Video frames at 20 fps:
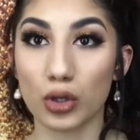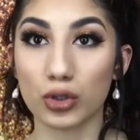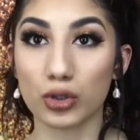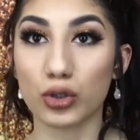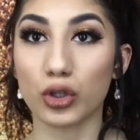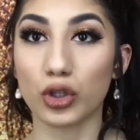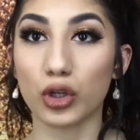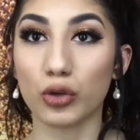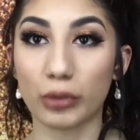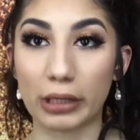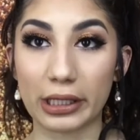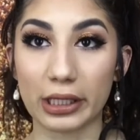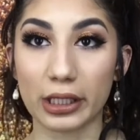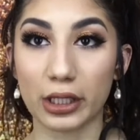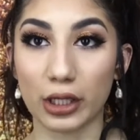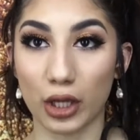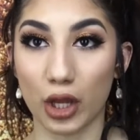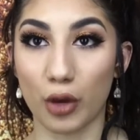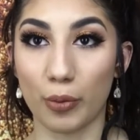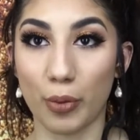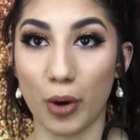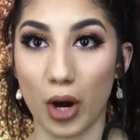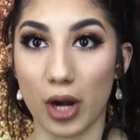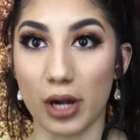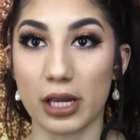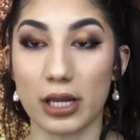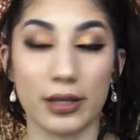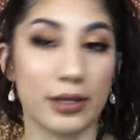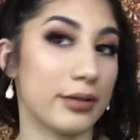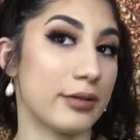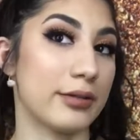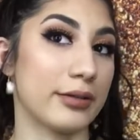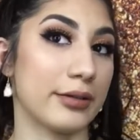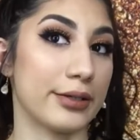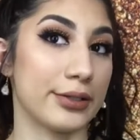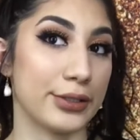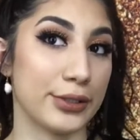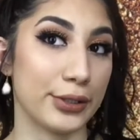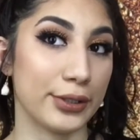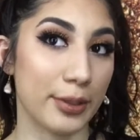So you're ready to go party
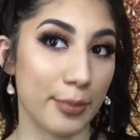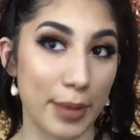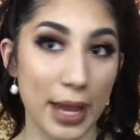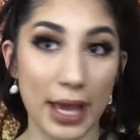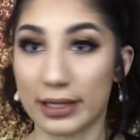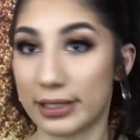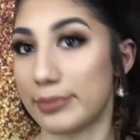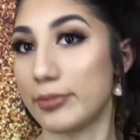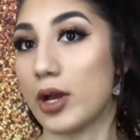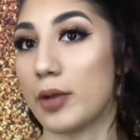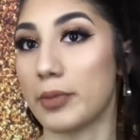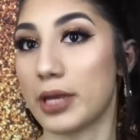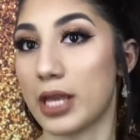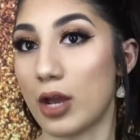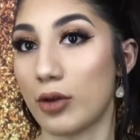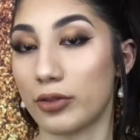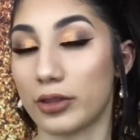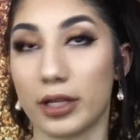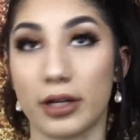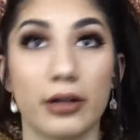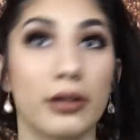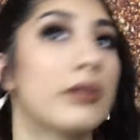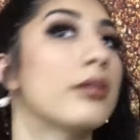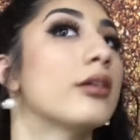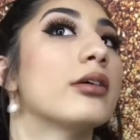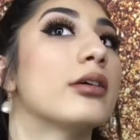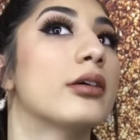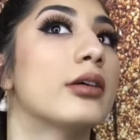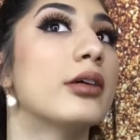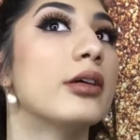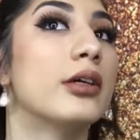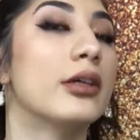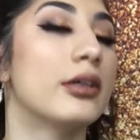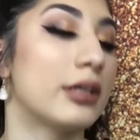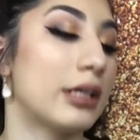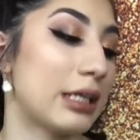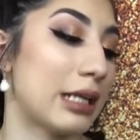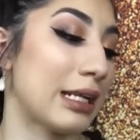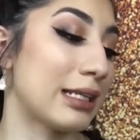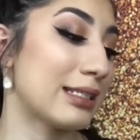because you're the baddest mommy out there.
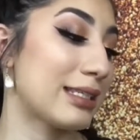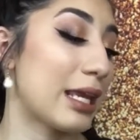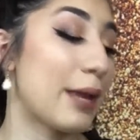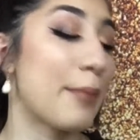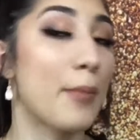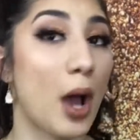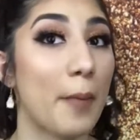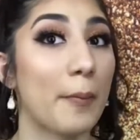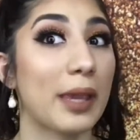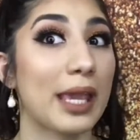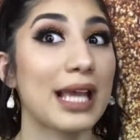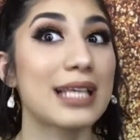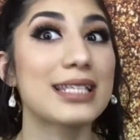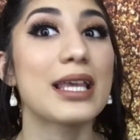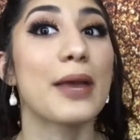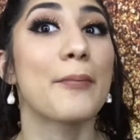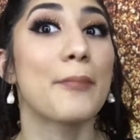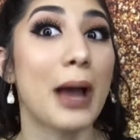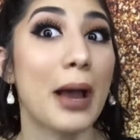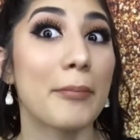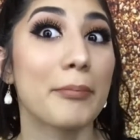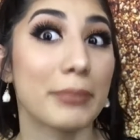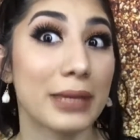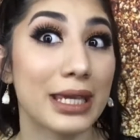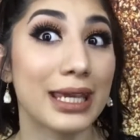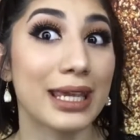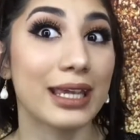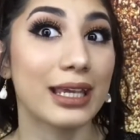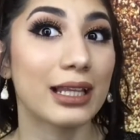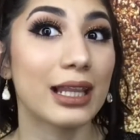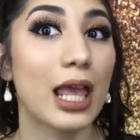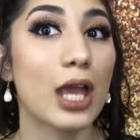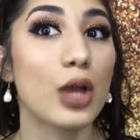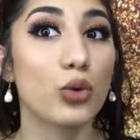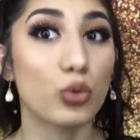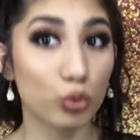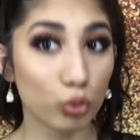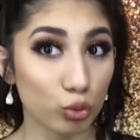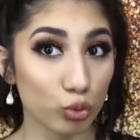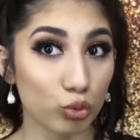And I didn't say mommy, I said mommy.
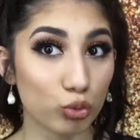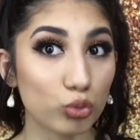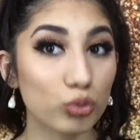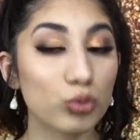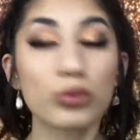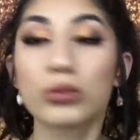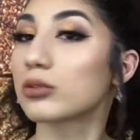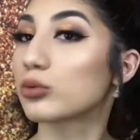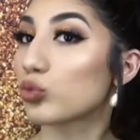Like, ooh.